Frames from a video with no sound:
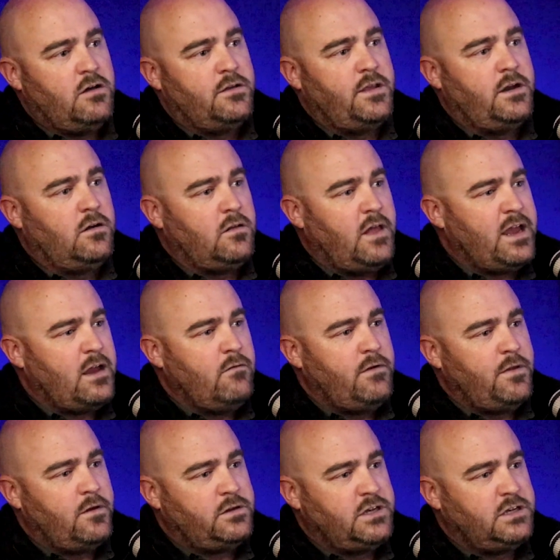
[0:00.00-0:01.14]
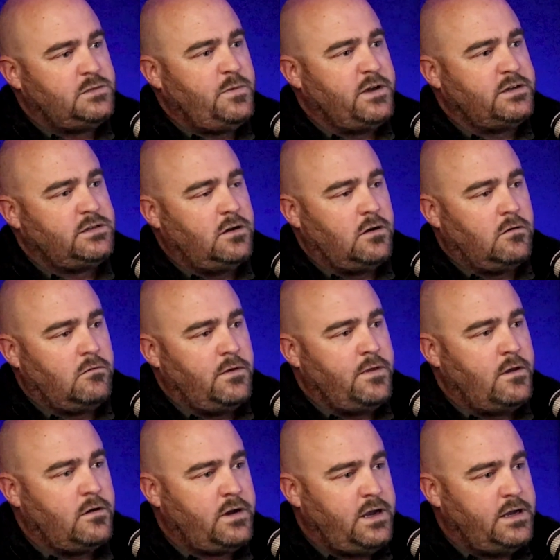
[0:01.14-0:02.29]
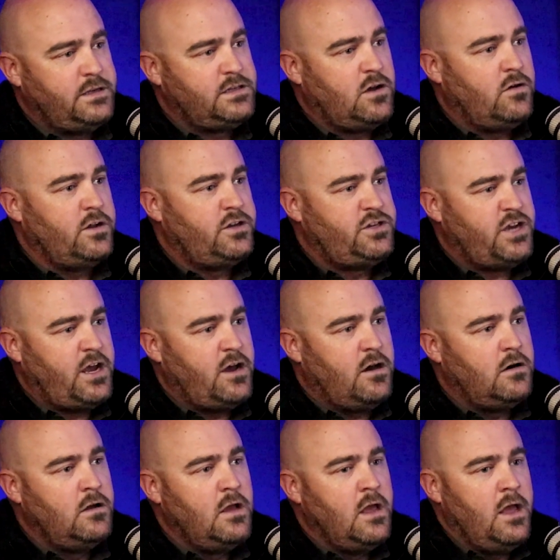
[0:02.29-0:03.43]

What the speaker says: and they don't like it when their suspects, or when their kids go to jail